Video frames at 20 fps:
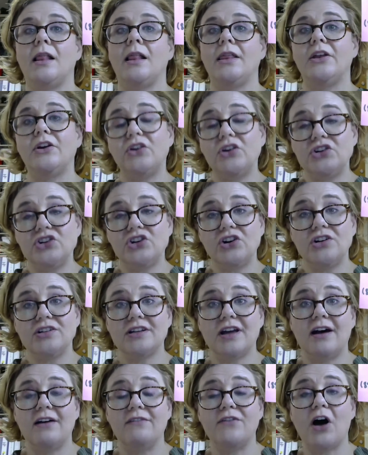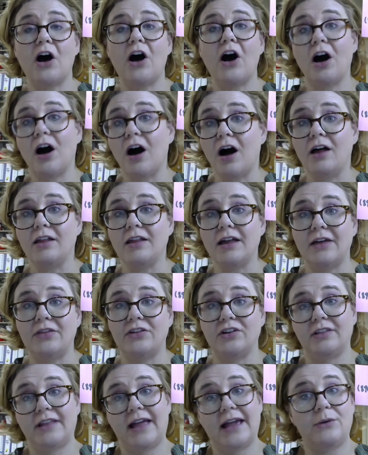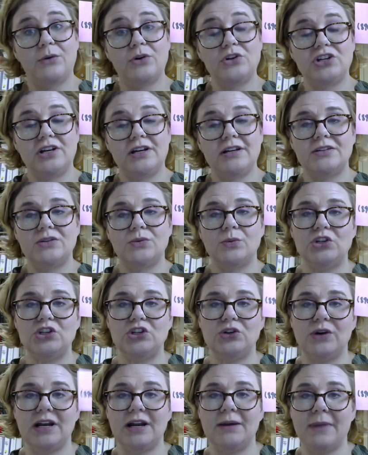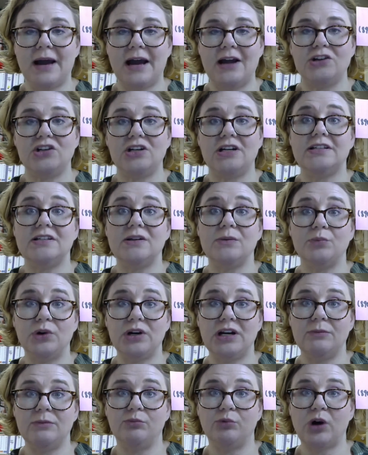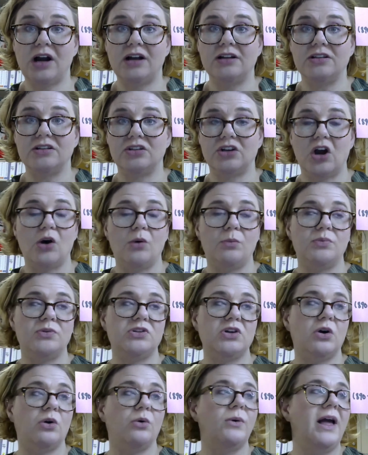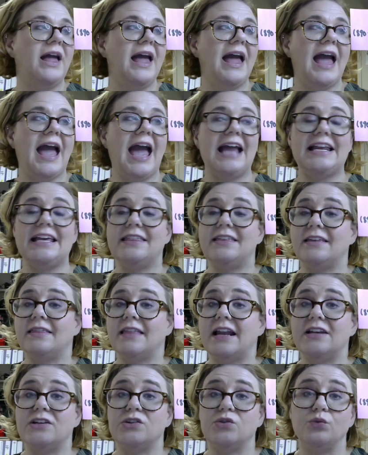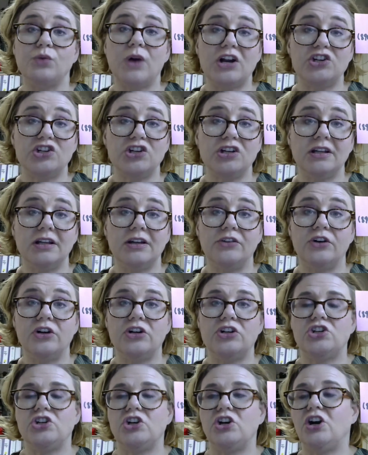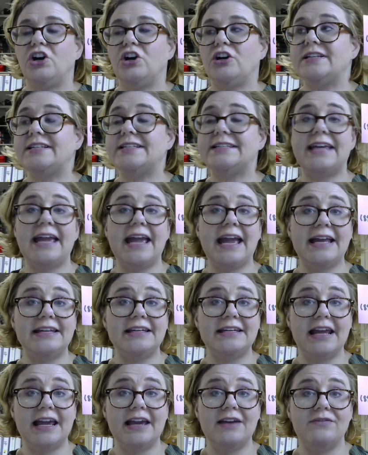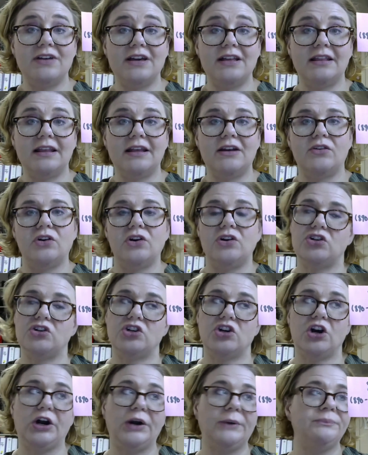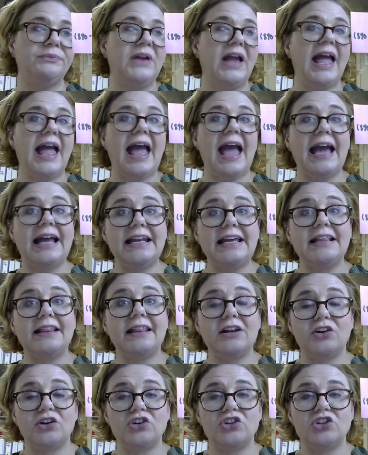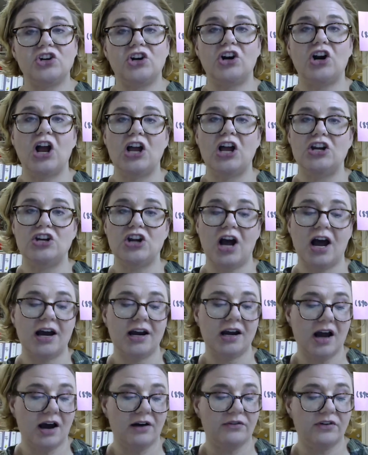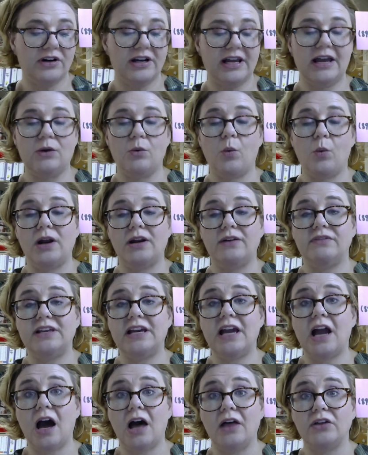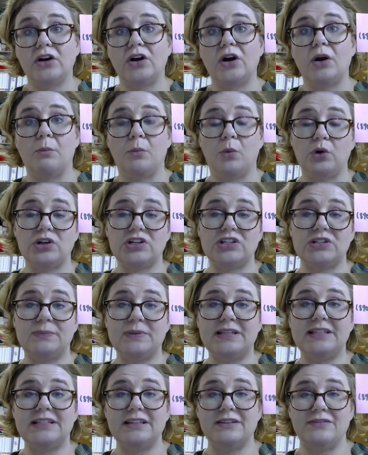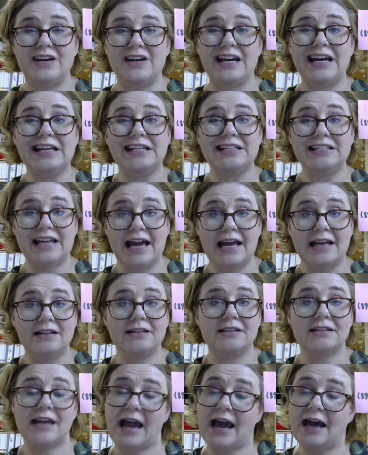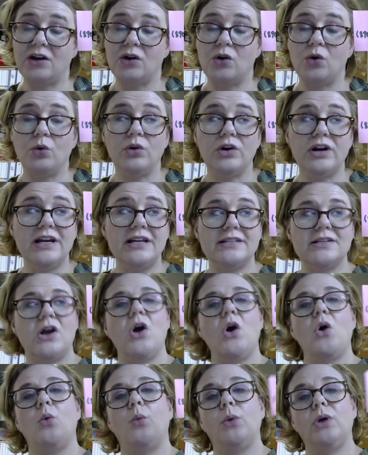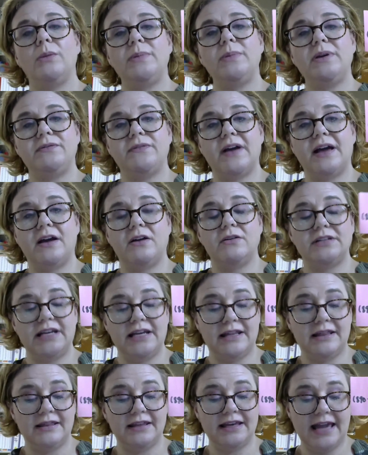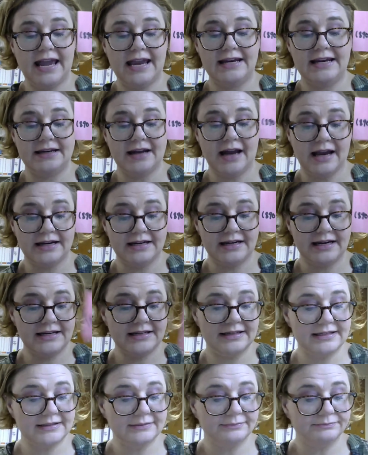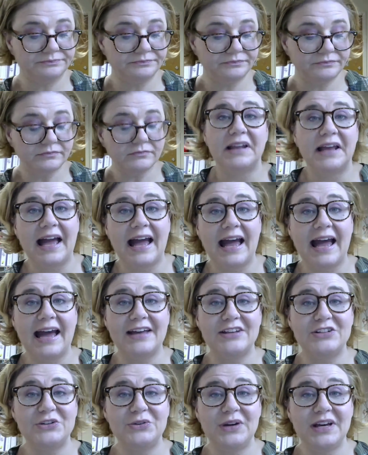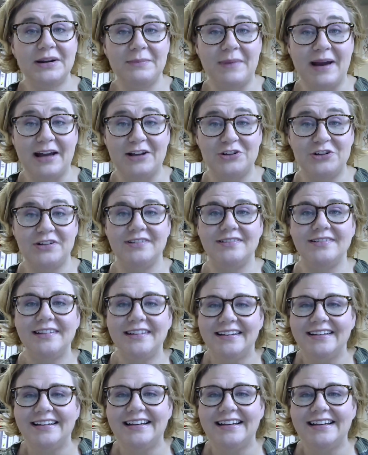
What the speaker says: literatures of all other languages, which you can imagine is a pretty broad scope. So anything that is Russian literature, Scandinavian literature, any literature not covered in one of the other more specific tens categories will be found in the 890s. As you can imagine,